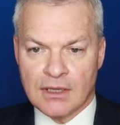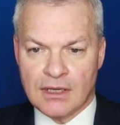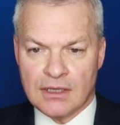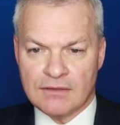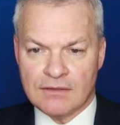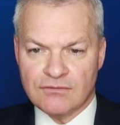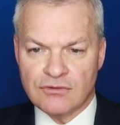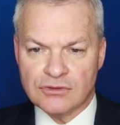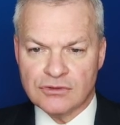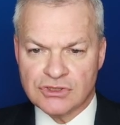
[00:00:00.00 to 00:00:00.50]

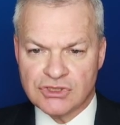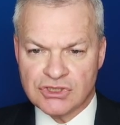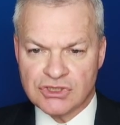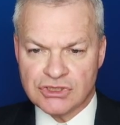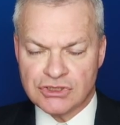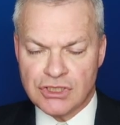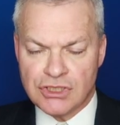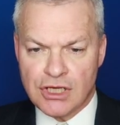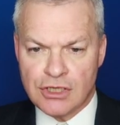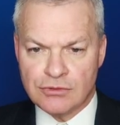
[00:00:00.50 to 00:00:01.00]
And I've got
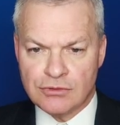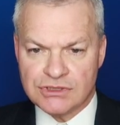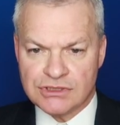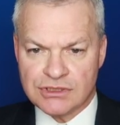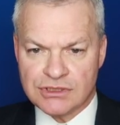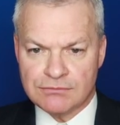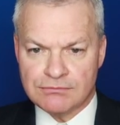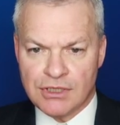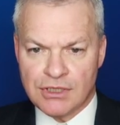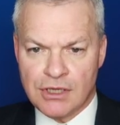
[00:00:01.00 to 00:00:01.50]
snow as a
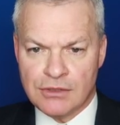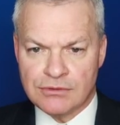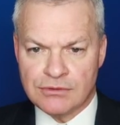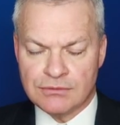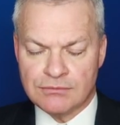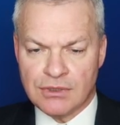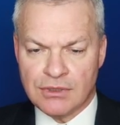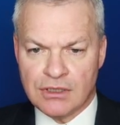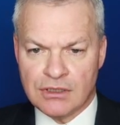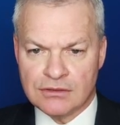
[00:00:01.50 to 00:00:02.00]

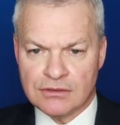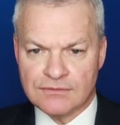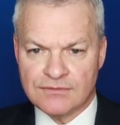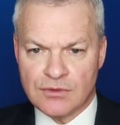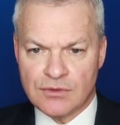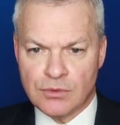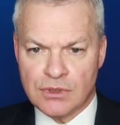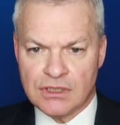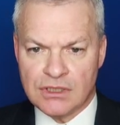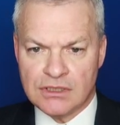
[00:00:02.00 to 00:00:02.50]
component part of
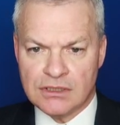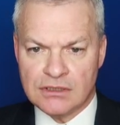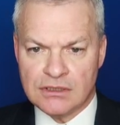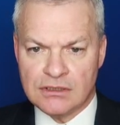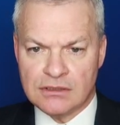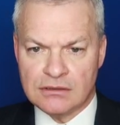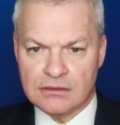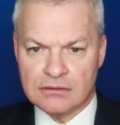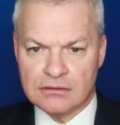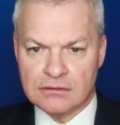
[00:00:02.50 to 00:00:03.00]
a
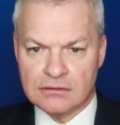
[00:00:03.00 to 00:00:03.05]
word.